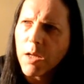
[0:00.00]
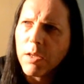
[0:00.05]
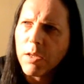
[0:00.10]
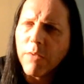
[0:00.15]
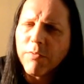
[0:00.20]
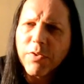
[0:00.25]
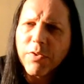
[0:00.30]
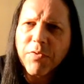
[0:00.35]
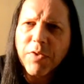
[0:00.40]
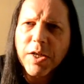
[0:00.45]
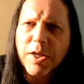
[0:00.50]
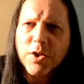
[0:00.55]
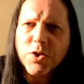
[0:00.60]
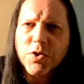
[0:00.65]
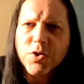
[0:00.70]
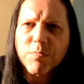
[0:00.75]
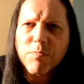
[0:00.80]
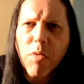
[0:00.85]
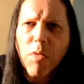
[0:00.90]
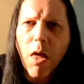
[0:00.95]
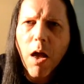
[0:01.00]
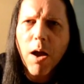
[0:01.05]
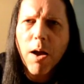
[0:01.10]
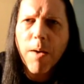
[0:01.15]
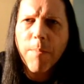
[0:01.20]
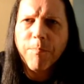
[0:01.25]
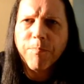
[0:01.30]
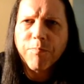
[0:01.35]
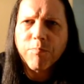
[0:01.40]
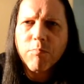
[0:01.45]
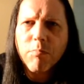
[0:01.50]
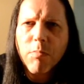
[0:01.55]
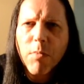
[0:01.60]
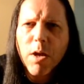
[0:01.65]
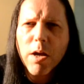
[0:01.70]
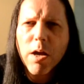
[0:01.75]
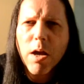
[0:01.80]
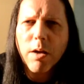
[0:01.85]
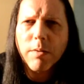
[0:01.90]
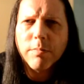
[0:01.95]
Lovely finish.
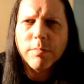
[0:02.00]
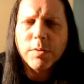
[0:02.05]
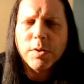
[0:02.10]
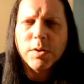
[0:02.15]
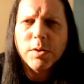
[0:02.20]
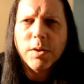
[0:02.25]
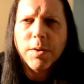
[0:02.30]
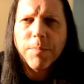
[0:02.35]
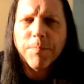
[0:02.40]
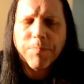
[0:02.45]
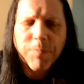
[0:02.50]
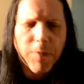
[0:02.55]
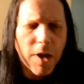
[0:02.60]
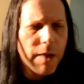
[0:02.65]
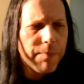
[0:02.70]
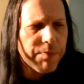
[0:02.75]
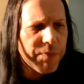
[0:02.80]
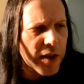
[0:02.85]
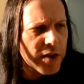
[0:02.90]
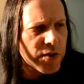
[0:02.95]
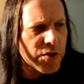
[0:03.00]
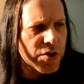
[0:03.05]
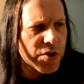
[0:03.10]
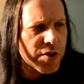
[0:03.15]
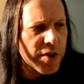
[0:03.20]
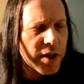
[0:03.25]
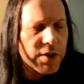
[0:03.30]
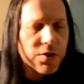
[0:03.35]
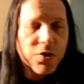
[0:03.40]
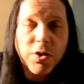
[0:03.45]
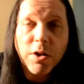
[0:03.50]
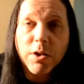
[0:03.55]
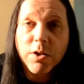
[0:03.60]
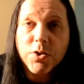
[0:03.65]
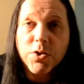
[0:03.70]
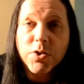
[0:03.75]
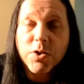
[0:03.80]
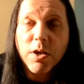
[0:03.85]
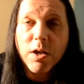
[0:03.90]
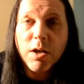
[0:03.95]
That's
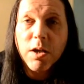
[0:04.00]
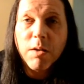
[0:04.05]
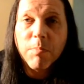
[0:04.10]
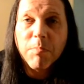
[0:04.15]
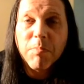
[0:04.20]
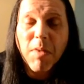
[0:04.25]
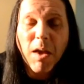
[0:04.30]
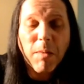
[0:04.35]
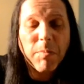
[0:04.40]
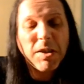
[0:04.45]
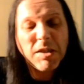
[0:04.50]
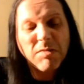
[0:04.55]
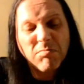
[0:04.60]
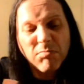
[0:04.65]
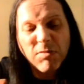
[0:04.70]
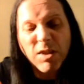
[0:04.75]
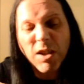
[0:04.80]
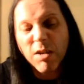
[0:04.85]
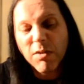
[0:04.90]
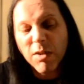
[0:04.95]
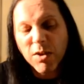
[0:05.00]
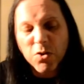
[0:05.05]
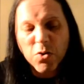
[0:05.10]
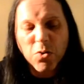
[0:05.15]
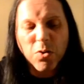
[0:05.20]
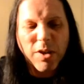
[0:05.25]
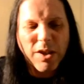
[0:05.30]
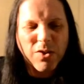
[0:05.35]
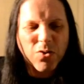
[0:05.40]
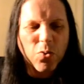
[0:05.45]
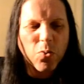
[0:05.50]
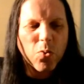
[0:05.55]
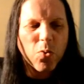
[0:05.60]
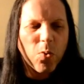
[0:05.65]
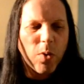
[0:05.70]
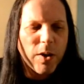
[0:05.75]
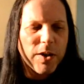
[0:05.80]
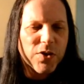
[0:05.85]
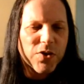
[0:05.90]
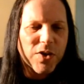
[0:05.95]
nice. There's
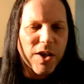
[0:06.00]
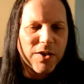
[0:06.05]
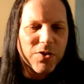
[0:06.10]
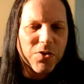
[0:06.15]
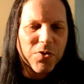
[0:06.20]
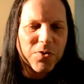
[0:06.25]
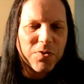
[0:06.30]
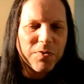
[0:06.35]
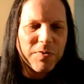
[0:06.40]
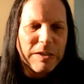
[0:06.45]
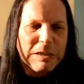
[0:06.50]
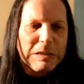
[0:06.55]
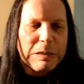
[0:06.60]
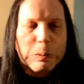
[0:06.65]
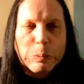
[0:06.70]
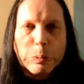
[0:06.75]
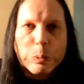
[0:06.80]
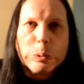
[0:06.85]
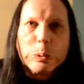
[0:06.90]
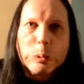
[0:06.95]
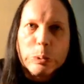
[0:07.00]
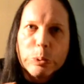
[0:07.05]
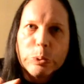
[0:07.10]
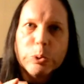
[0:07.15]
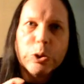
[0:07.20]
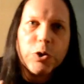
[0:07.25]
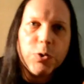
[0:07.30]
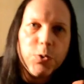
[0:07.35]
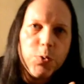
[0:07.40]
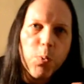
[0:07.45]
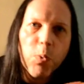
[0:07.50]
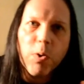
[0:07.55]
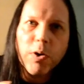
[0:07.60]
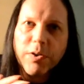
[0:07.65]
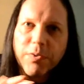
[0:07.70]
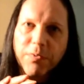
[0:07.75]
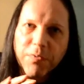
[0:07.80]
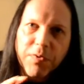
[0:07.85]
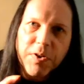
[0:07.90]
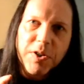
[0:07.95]
always that sort of do
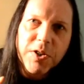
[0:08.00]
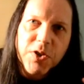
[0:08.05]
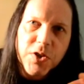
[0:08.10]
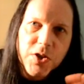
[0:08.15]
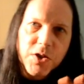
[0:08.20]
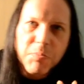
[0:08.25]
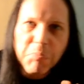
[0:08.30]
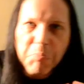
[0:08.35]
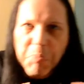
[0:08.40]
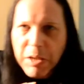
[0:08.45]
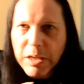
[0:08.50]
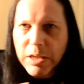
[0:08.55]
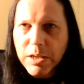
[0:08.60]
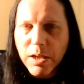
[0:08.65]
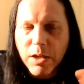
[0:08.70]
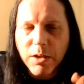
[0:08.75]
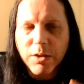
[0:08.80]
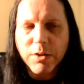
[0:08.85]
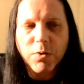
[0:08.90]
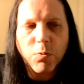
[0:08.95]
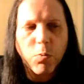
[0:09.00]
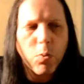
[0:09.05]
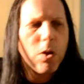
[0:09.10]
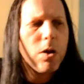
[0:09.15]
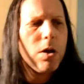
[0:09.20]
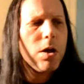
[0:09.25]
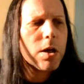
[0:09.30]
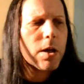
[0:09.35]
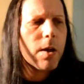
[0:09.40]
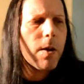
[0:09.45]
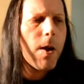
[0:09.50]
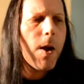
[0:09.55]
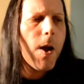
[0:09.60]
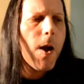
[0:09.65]
wine finishes and peat kind of work.